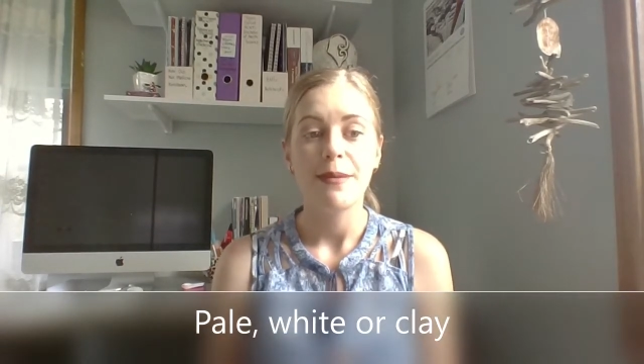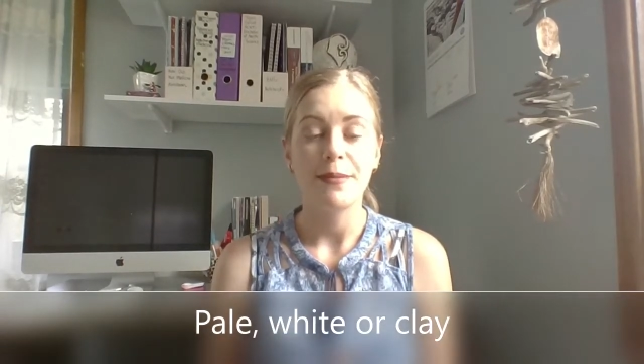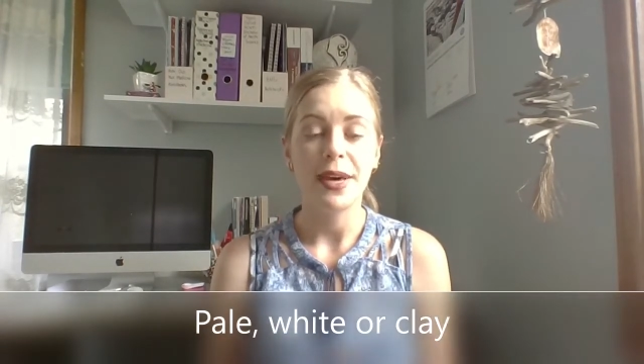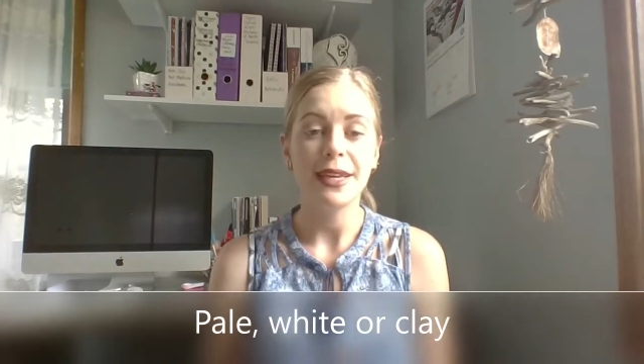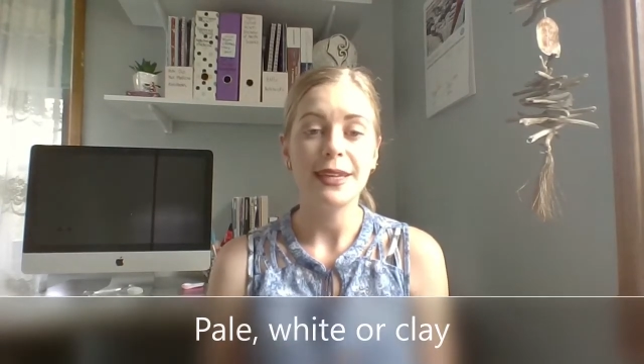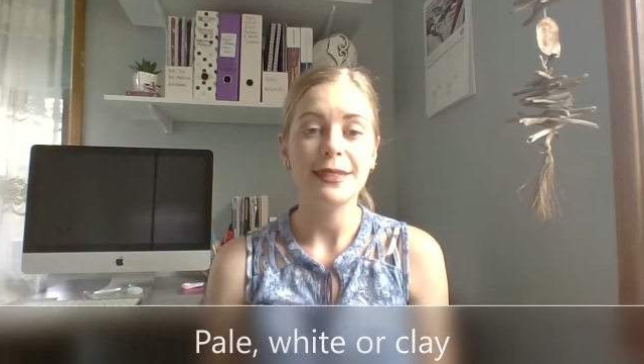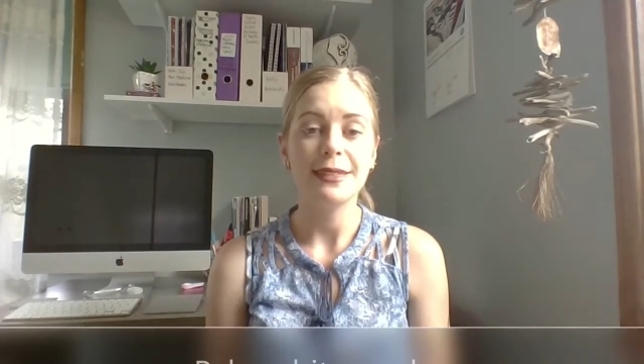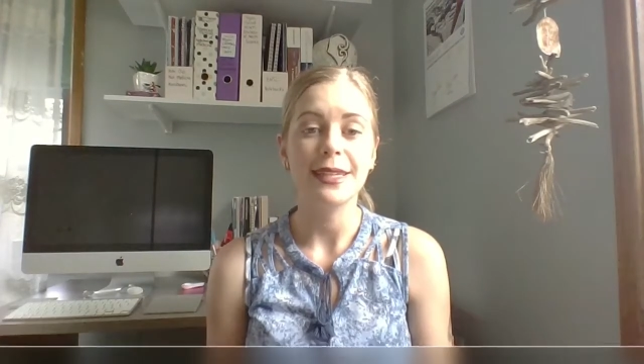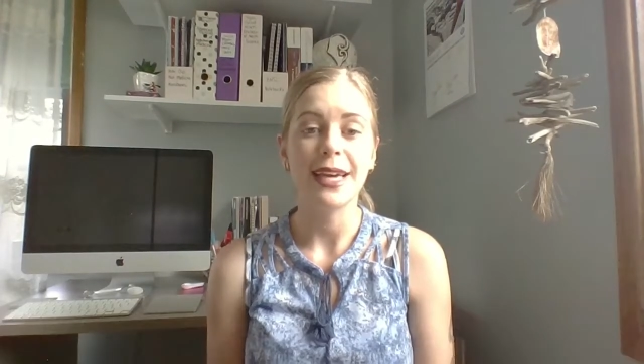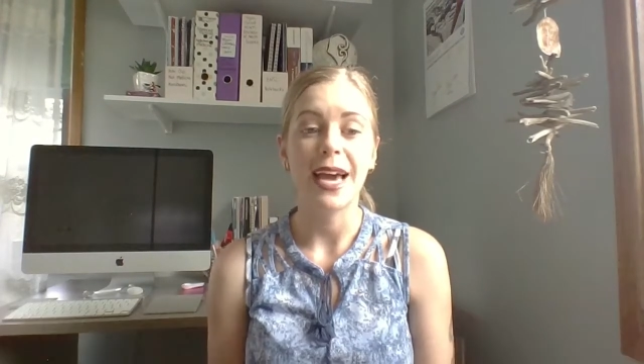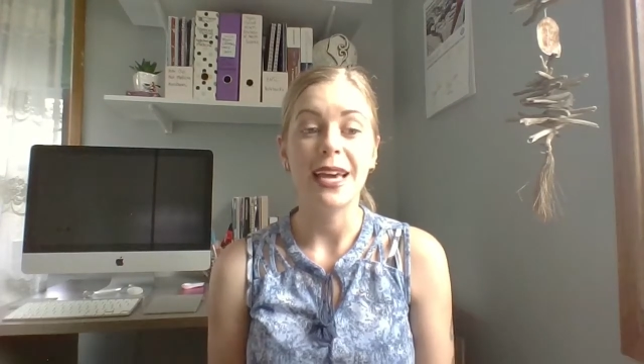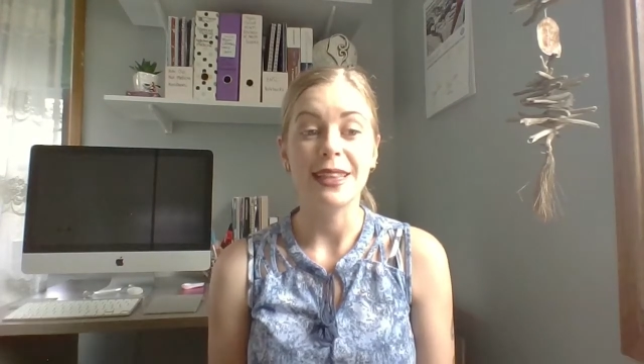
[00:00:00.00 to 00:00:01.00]
may
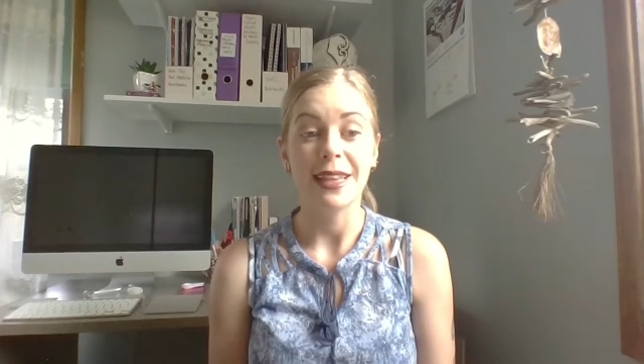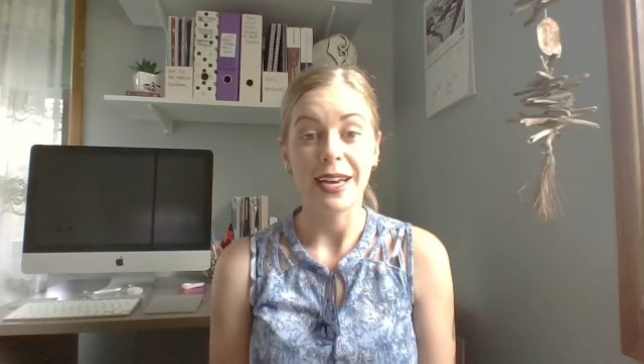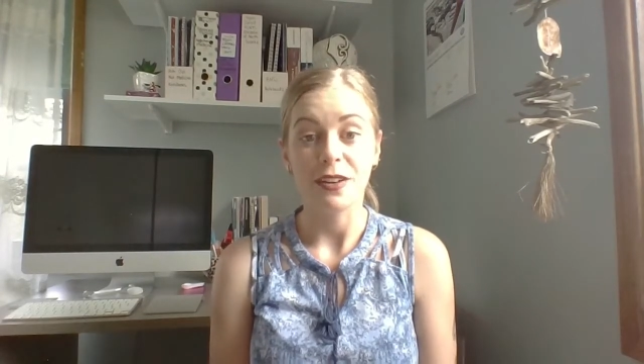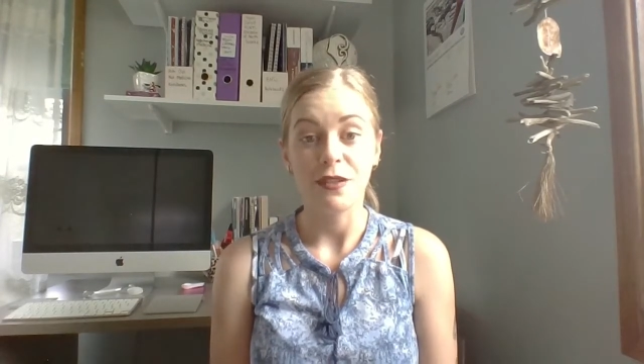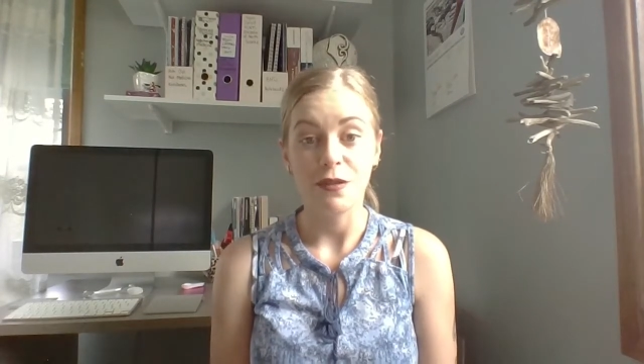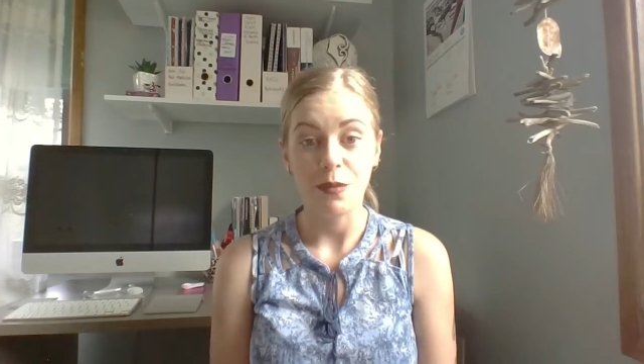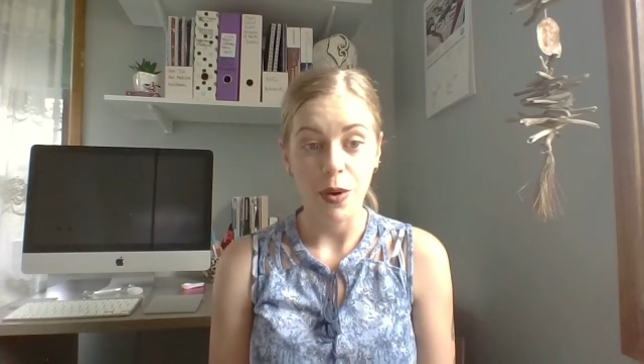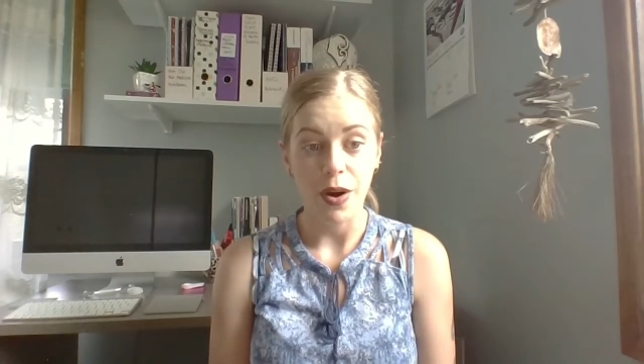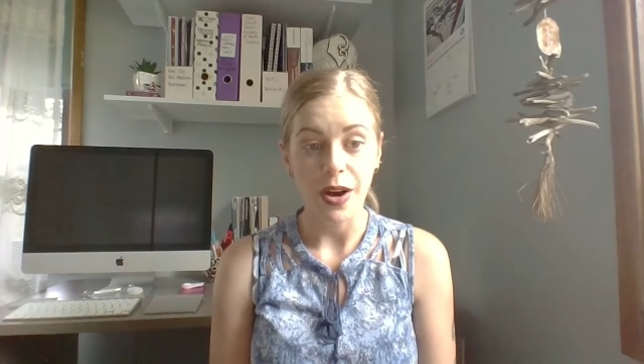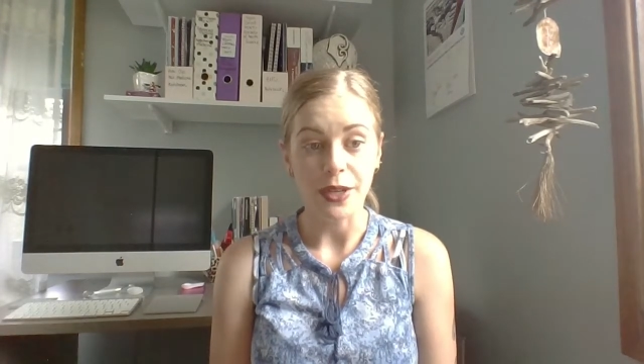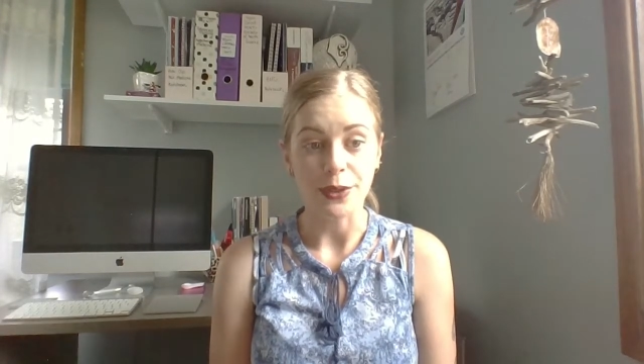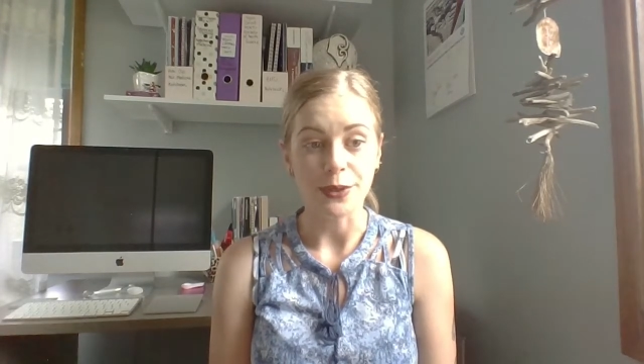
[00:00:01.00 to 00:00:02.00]
indicate lack of
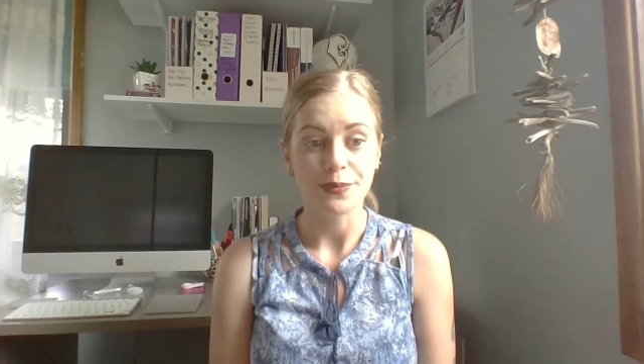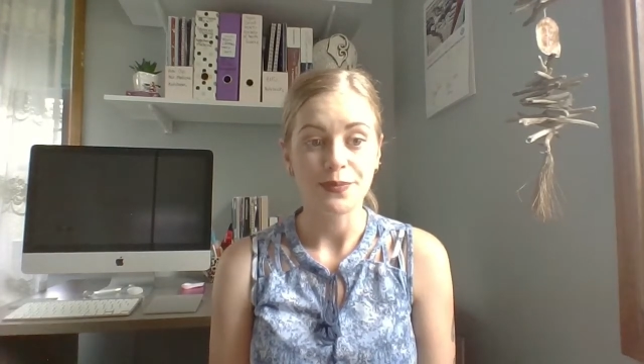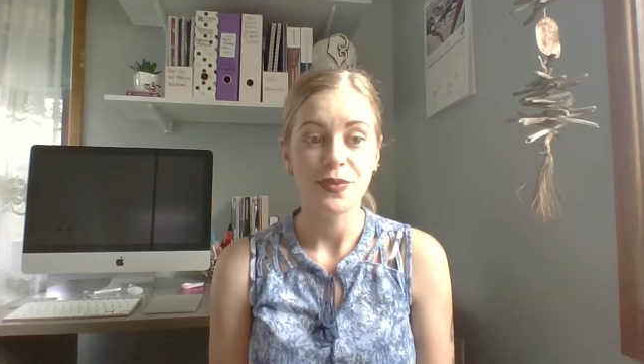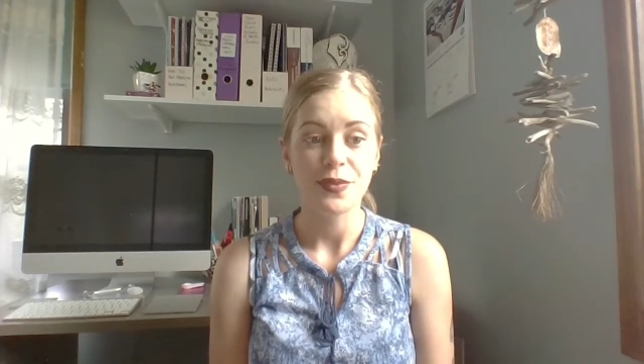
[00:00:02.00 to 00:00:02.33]
bile.